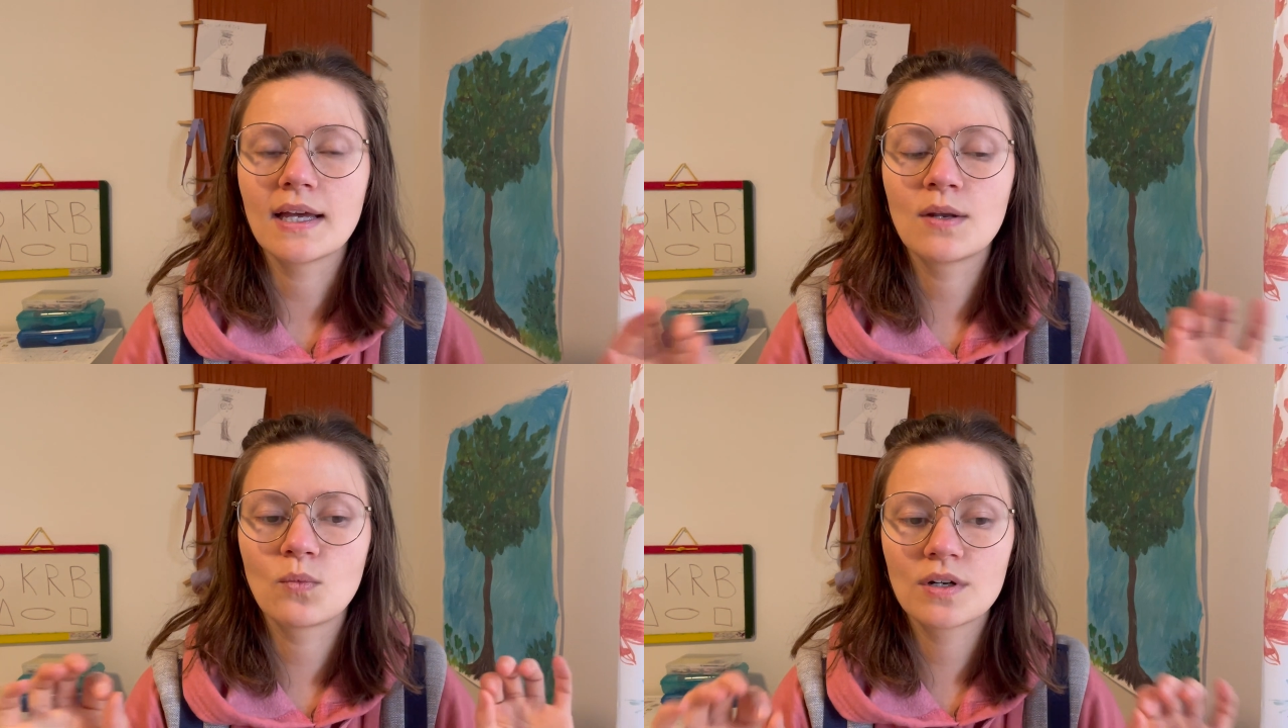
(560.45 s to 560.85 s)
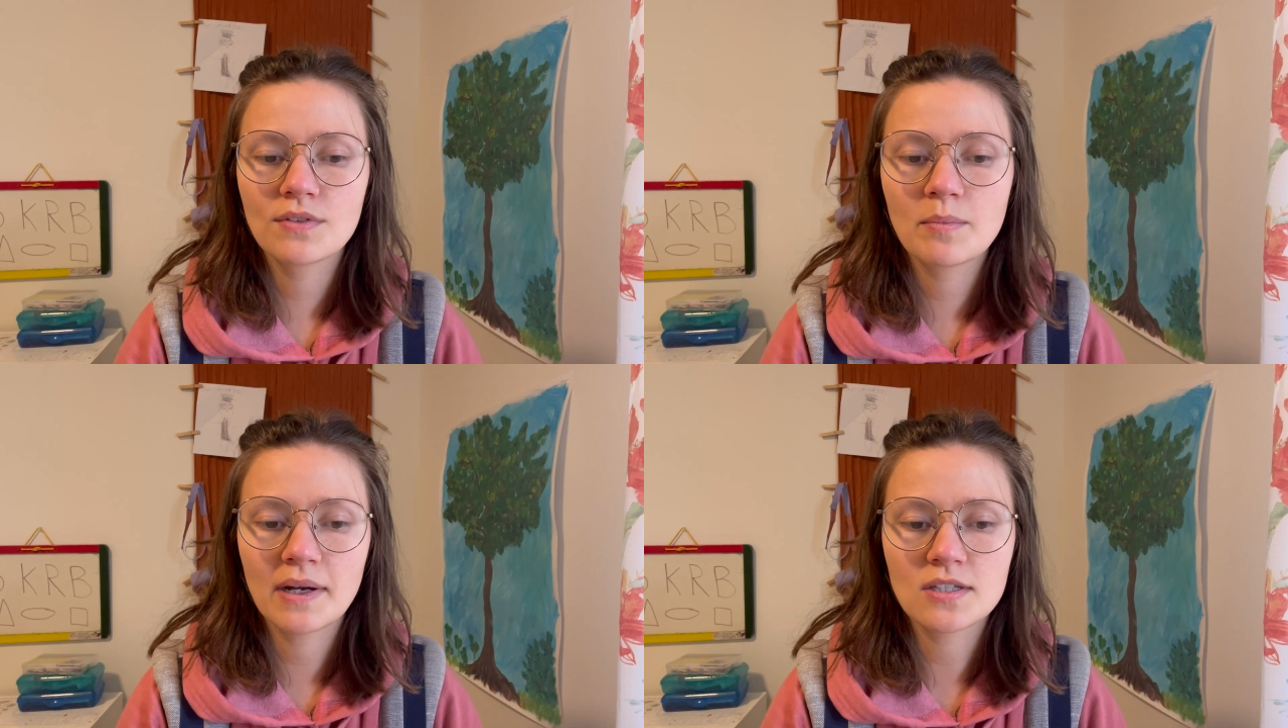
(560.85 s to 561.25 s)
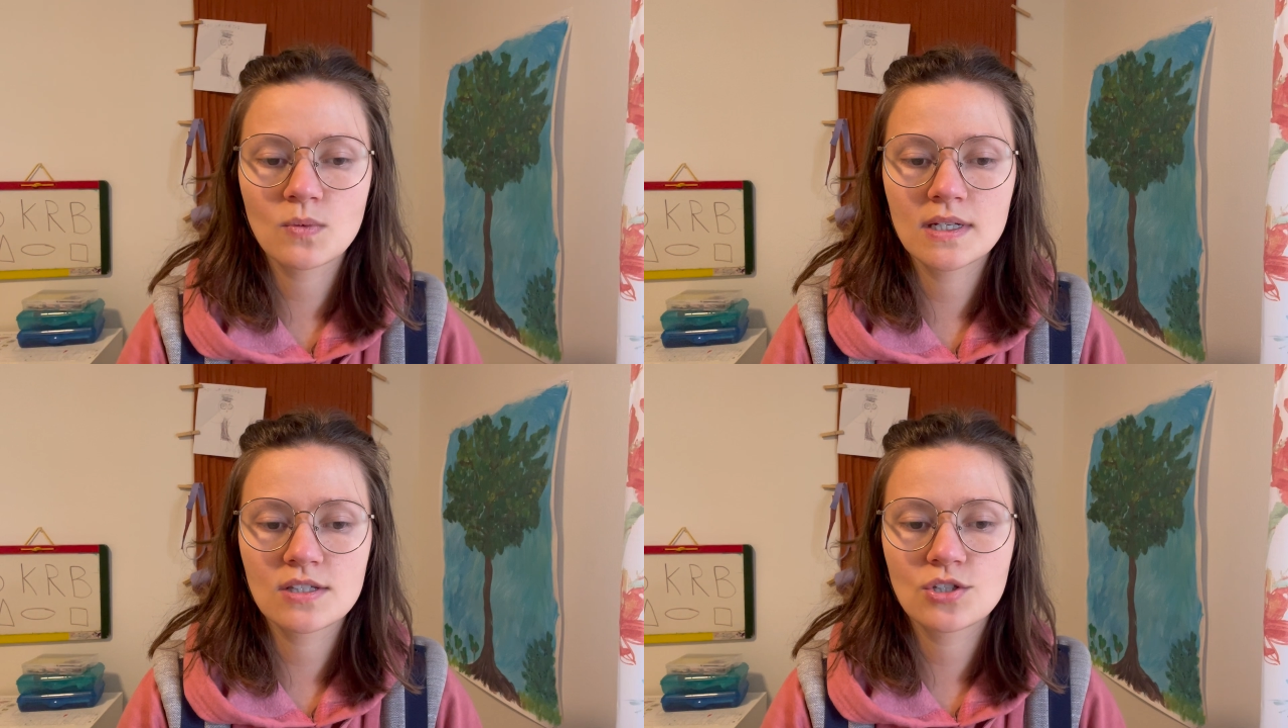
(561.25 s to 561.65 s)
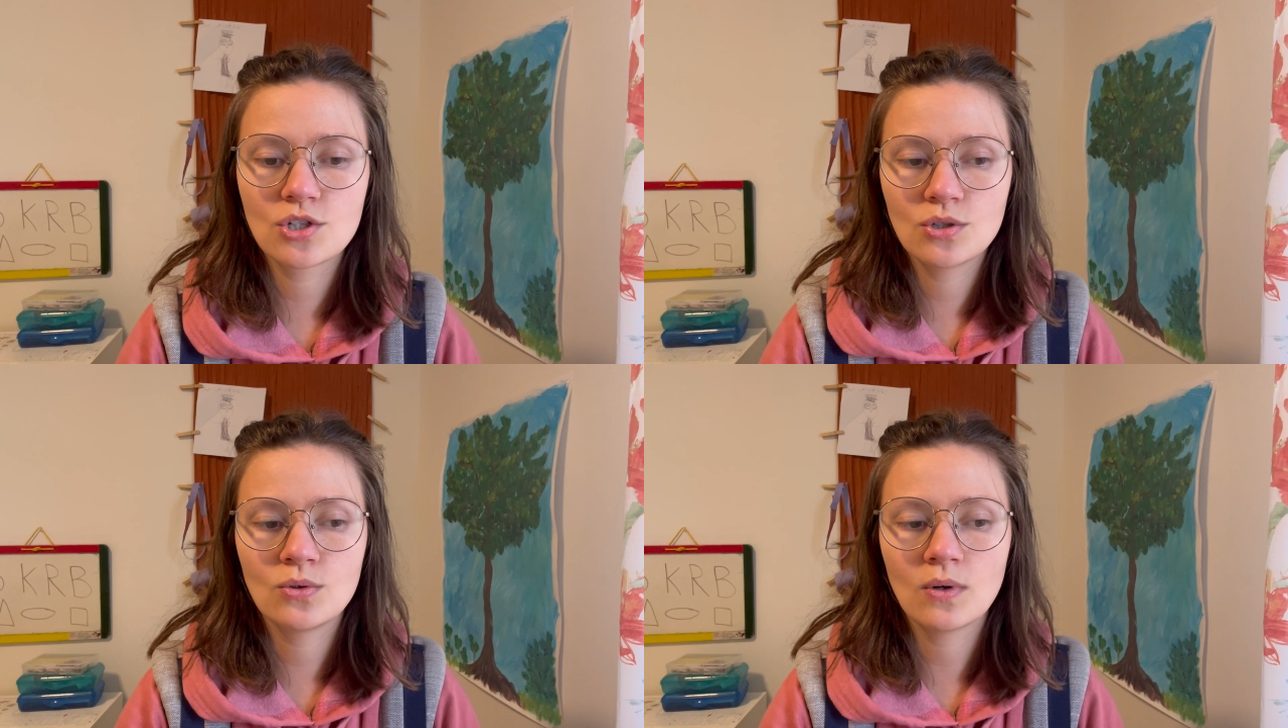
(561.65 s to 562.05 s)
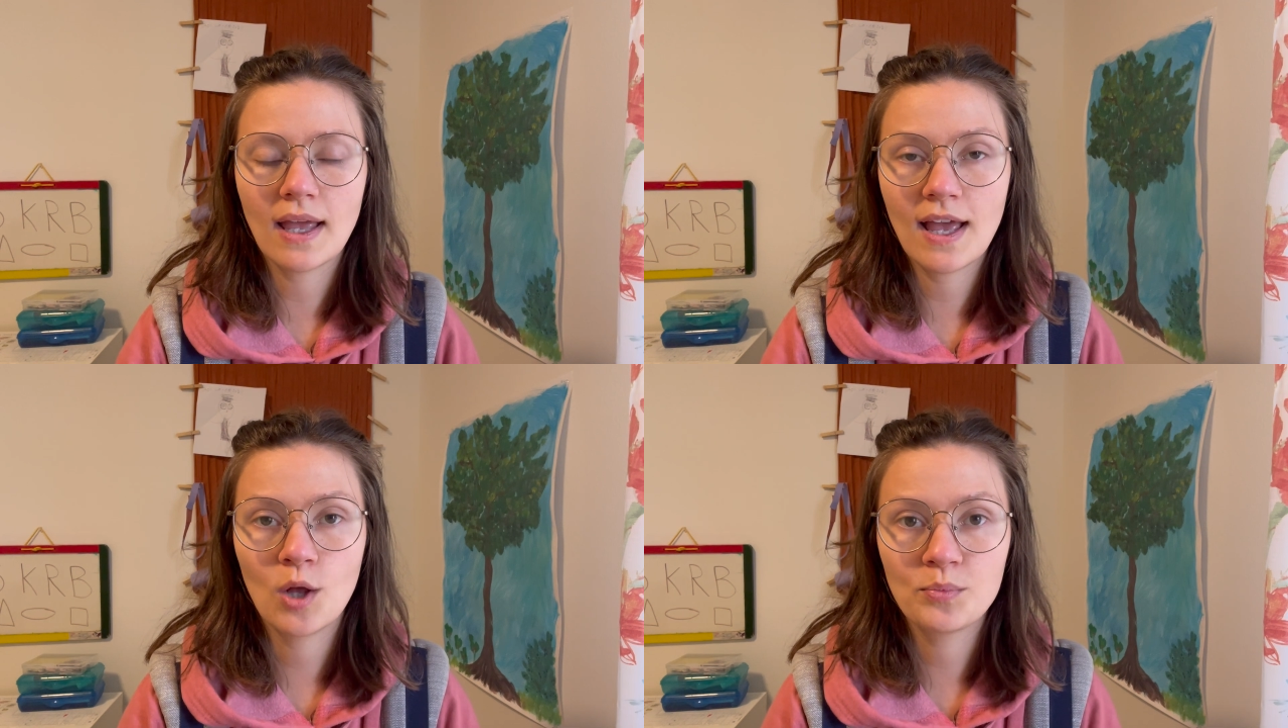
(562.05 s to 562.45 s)
And one of the best ways to
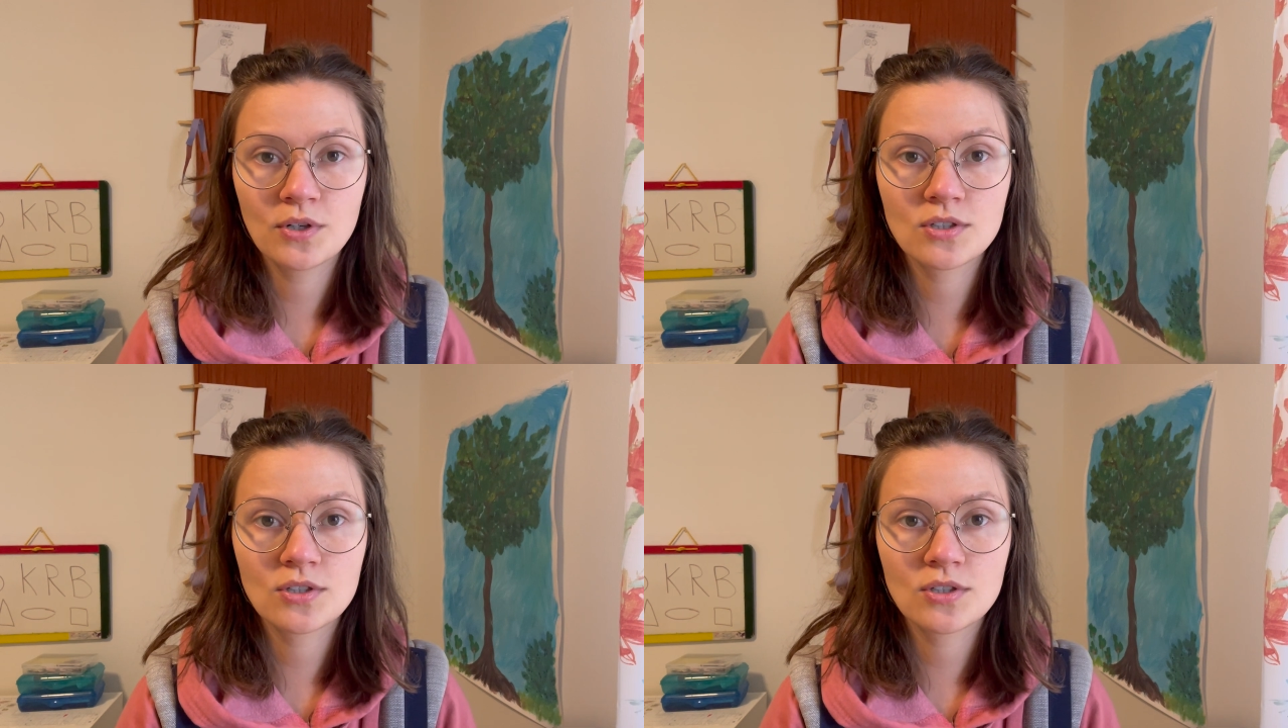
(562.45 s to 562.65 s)
help your